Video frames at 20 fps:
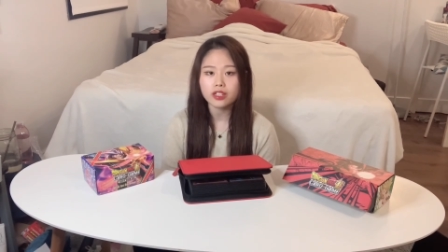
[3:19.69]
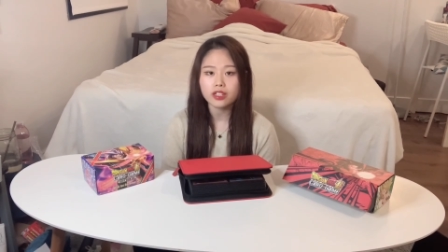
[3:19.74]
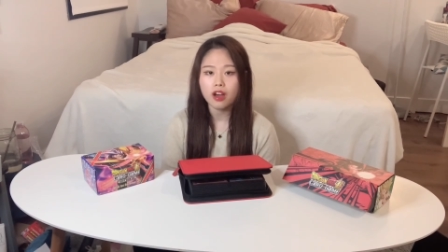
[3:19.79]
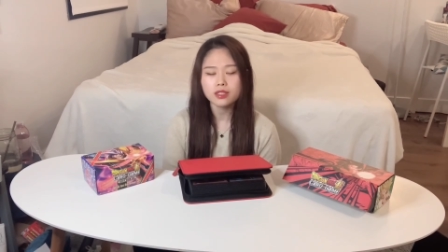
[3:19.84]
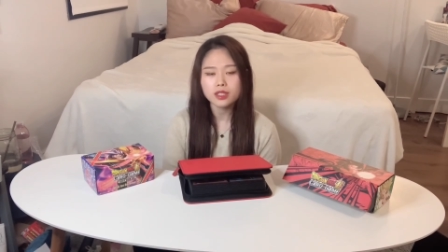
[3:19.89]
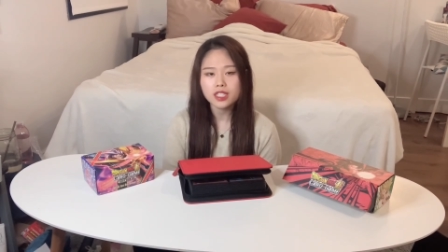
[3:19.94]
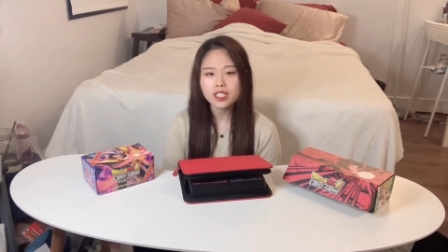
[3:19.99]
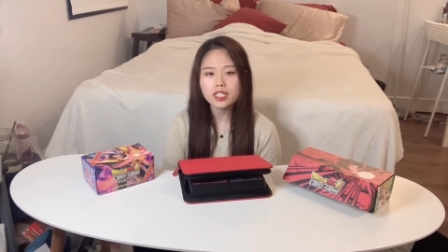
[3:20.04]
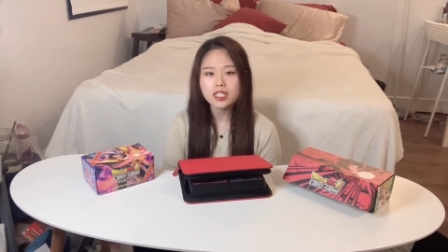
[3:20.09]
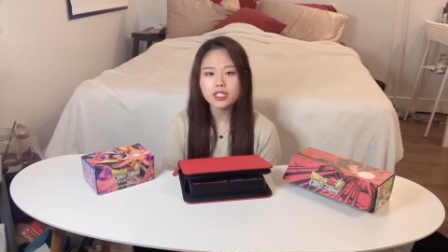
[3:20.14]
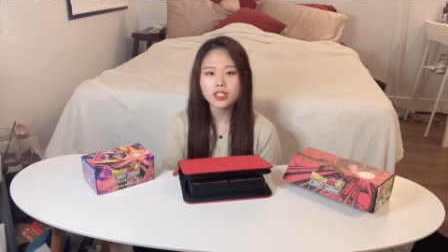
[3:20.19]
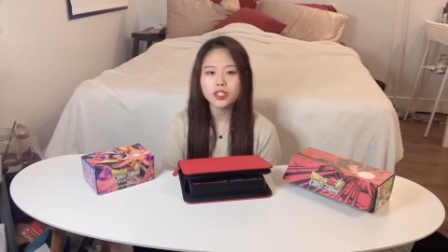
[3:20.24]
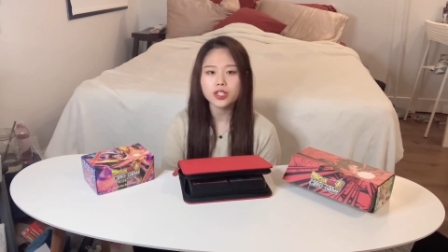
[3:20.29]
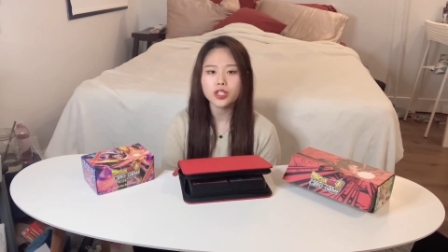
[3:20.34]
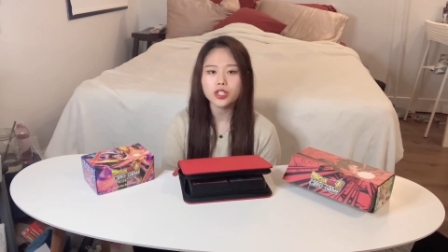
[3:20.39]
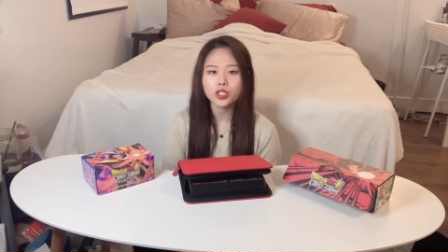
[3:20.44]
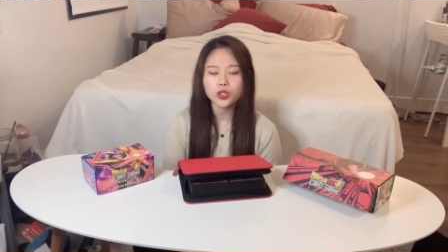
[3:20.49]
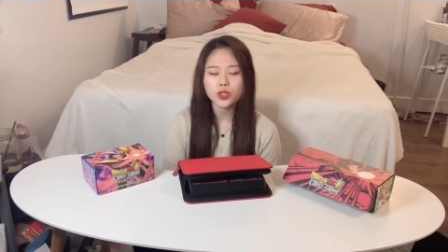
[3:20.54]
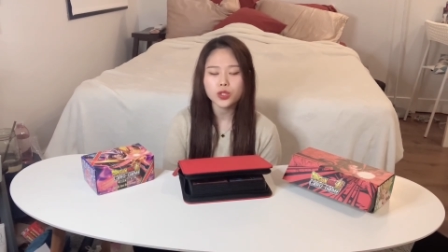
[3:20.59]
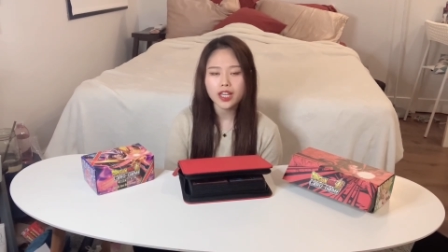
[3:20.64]
It's easier
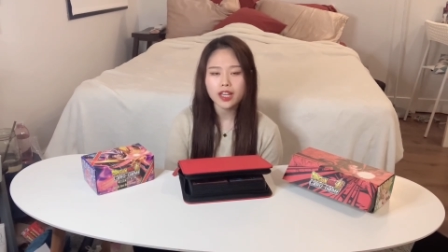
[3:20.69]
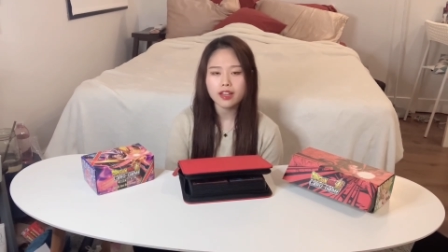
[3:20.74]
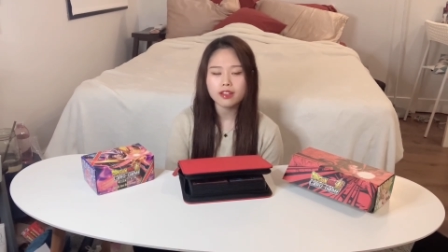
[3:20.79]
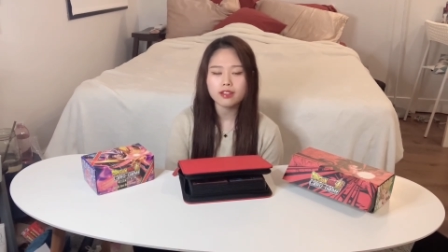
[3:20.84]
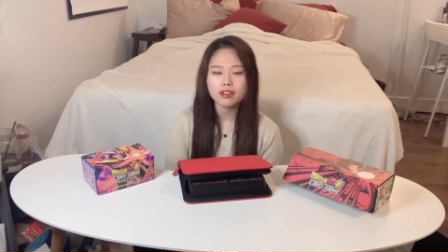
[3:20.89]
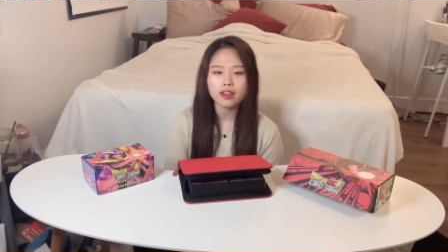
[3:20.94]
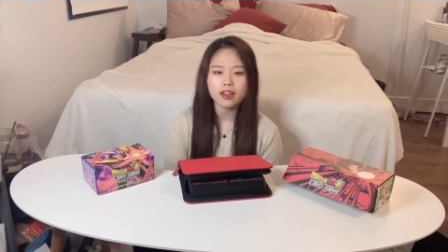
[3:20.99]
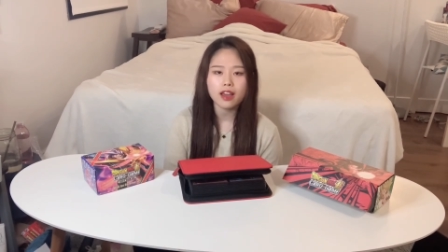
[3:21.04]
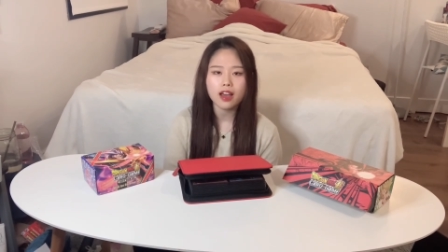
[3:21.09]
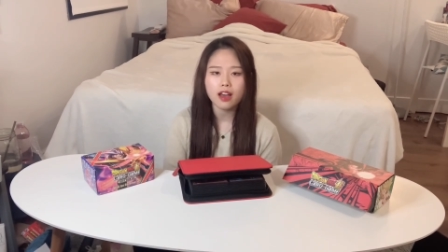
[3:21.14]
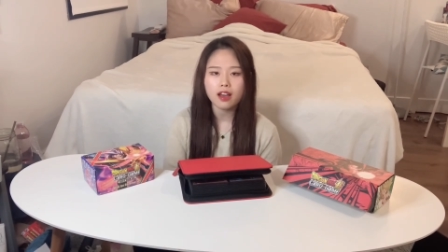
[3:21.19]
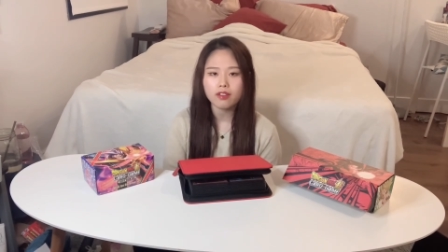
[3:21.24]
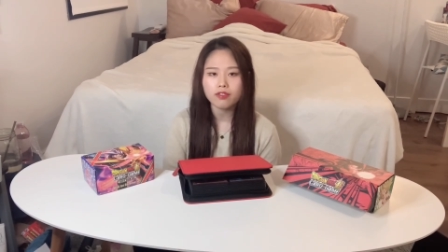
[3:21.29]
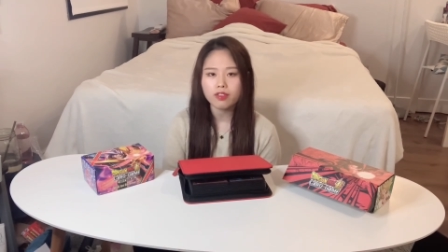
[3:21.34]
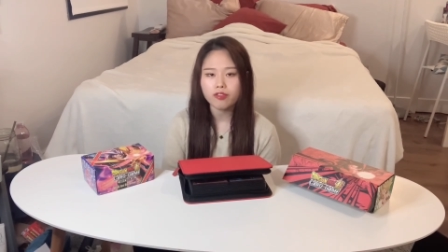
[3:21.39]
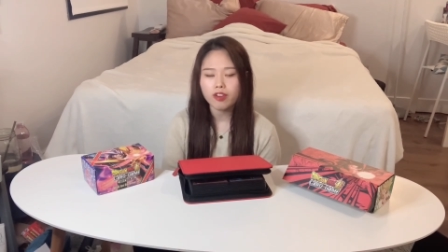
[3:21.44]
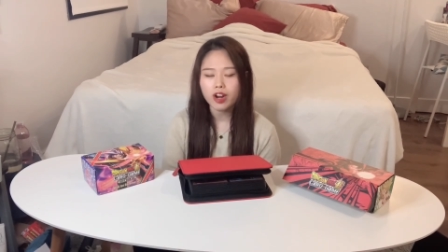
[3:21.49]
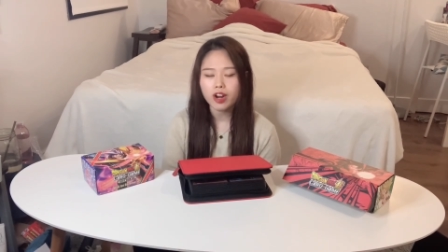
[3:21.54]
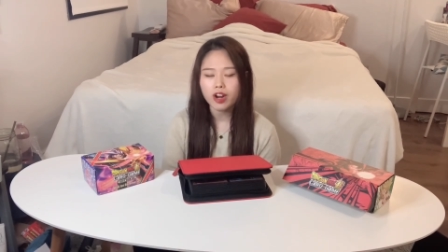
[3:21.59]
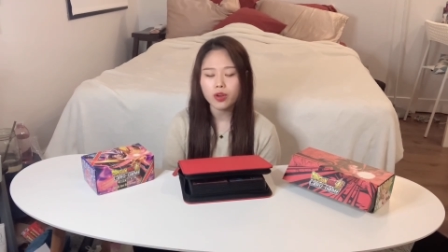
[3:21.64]
to get. They have
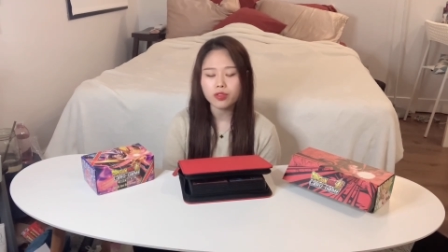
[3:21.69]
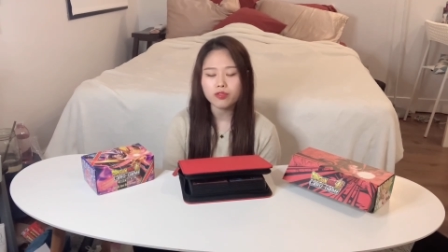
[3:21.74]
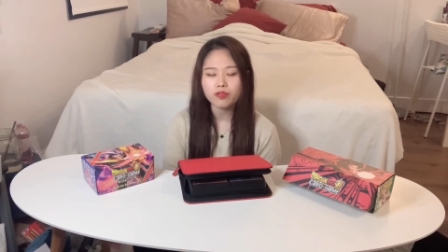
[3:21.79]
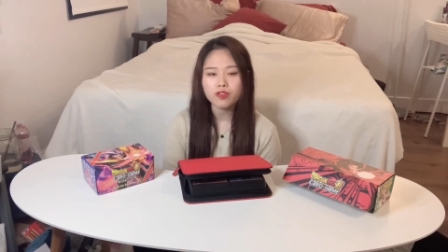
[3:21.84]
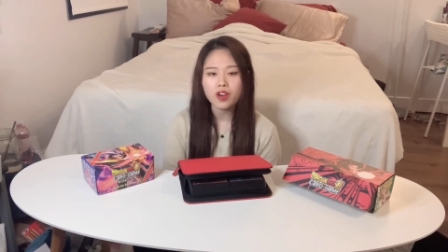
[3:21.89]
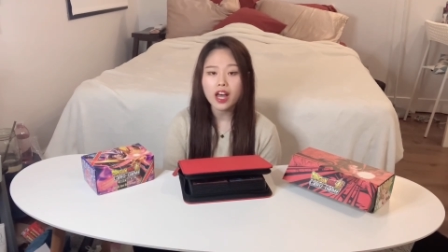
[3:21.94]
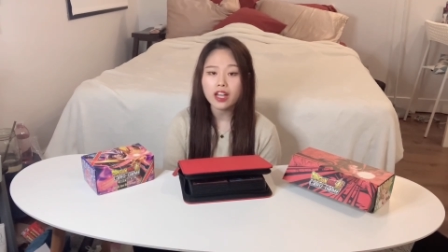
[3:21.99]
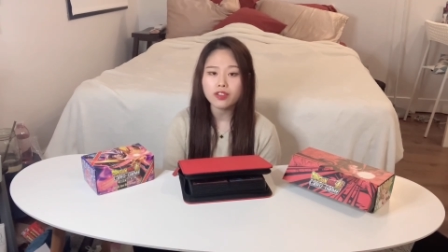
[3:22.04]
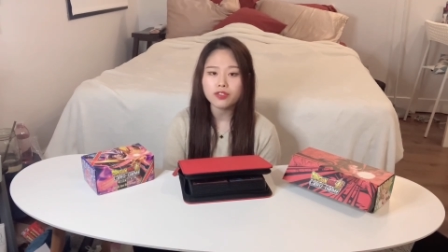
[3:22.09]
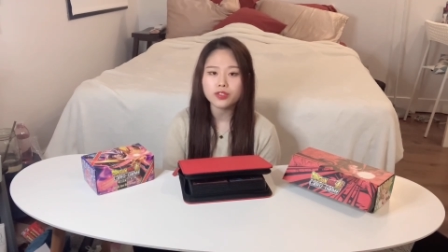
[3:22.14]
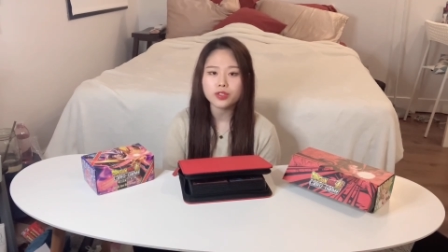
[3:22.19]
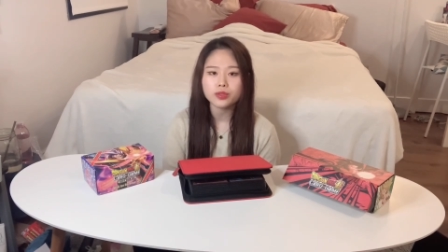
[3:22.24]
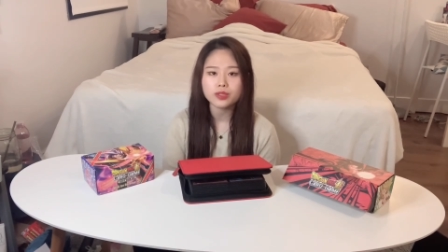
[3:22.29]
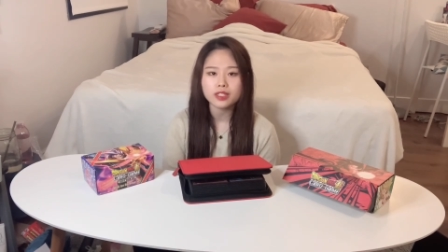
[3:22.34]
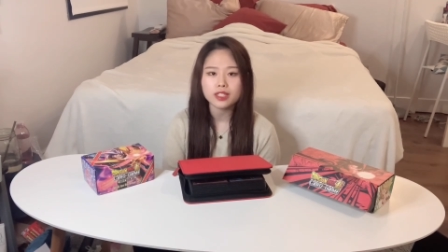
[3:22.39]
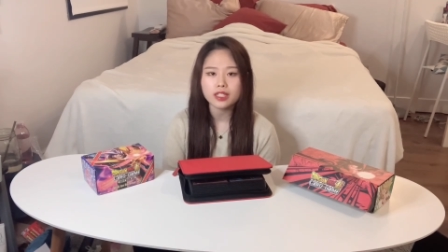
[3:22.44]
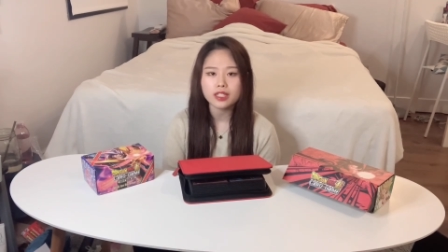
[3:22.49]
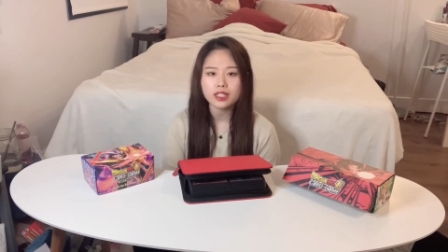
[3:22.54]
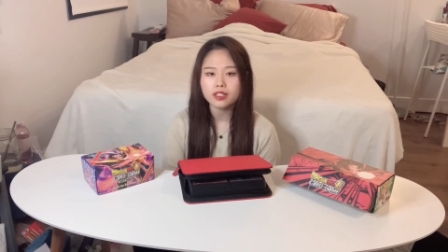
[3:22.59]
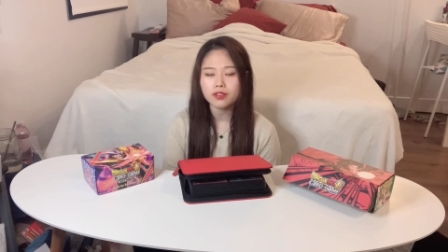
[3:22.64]
around five to
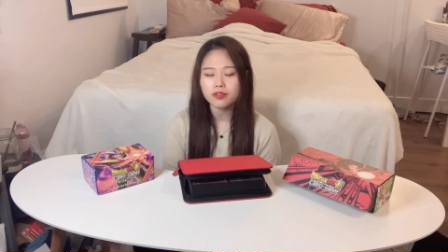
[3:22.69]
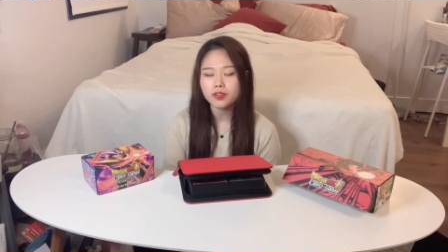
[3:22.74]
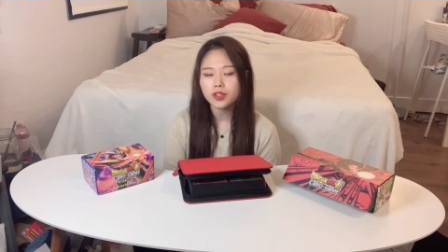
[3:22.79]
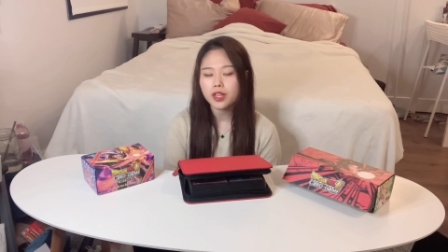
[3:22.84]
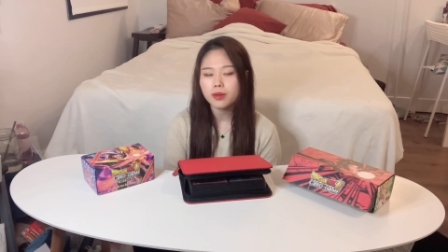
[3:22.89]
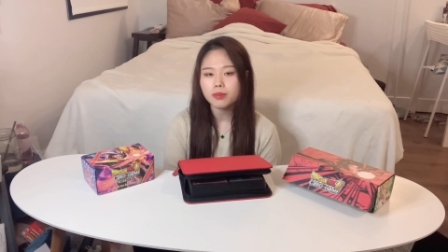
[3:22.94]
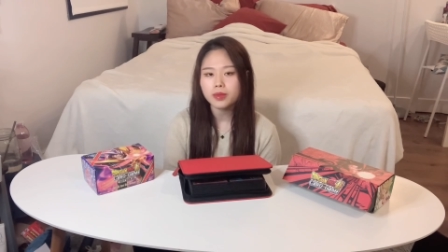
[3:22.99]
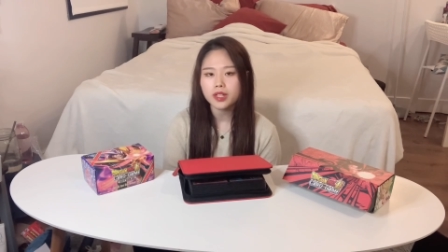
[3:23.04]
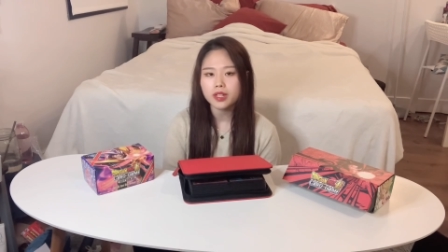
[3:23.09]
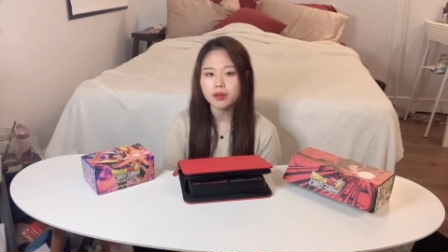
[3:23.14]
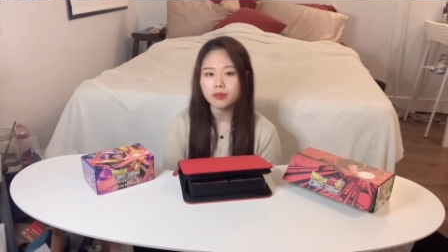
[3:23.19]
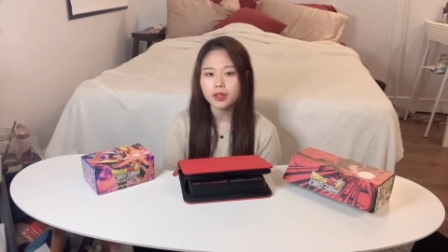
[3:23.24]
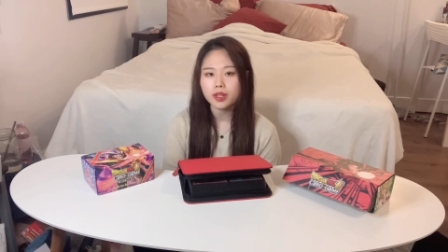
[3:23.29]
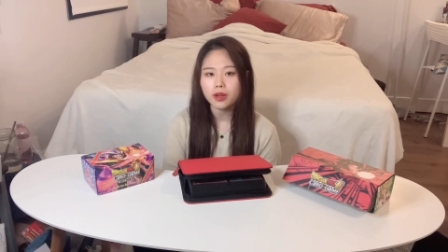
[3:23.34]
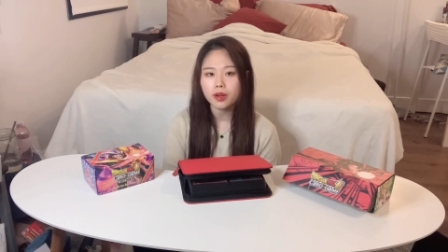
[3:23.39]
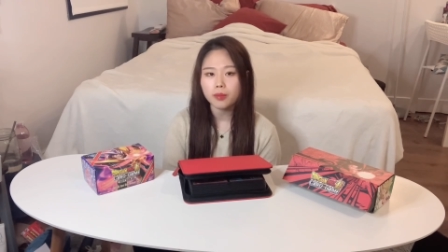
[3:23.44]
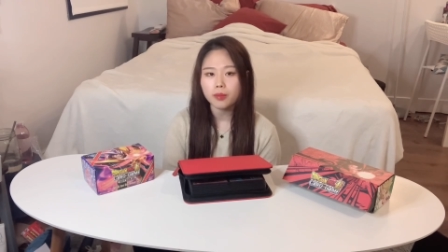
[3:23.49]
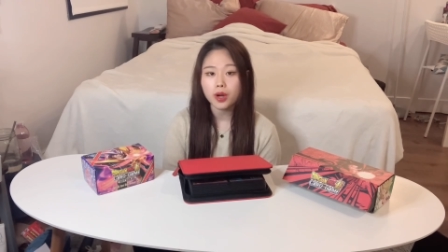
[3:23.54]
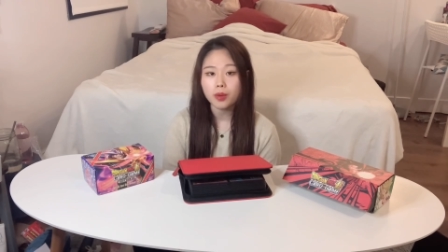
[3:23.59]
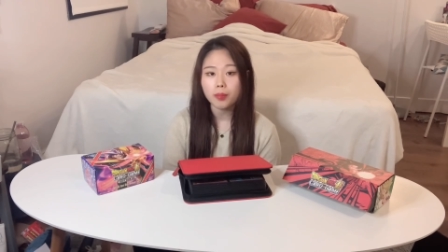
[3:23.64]
six of them in a,
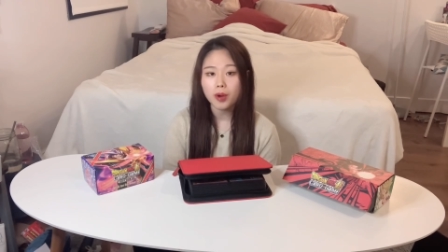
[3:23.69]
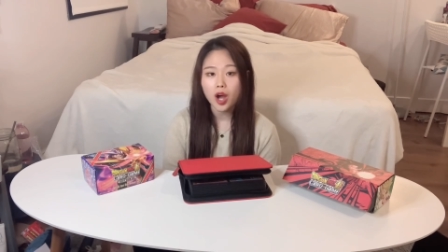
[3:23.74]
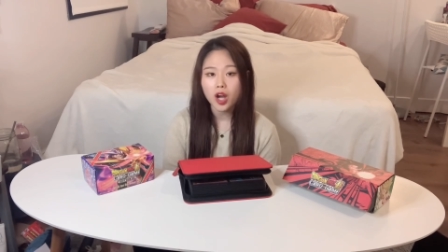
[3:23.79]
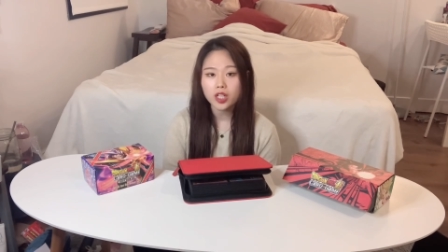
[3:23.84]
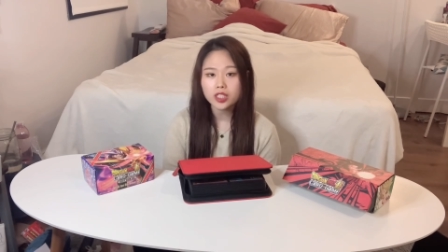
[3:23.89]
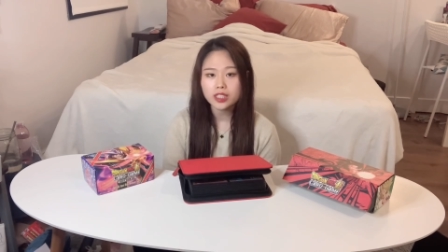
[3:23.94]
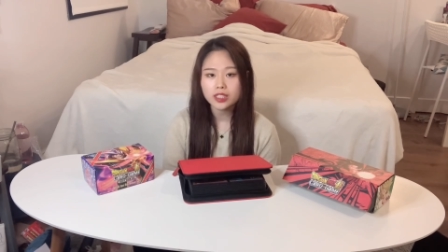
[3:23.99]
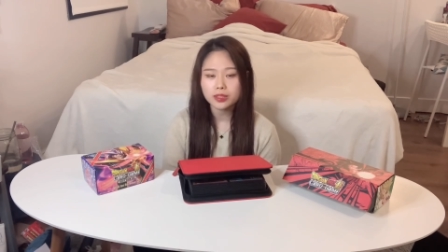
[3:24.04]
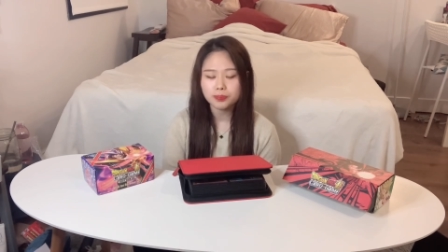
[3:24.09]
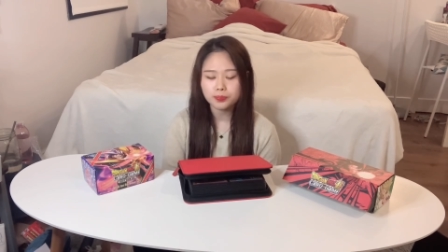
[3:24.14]
per box.